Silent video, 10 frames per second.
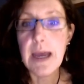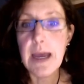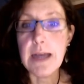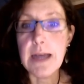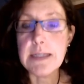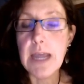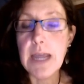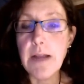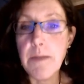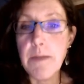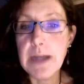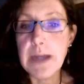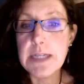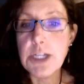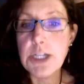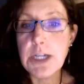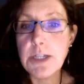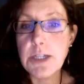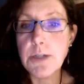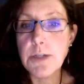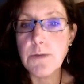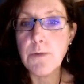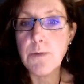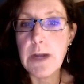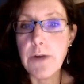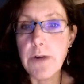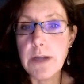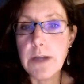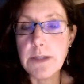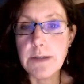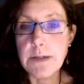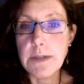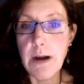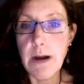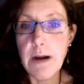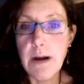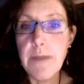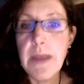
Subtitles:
and to tailor my teaching to what your concerns are.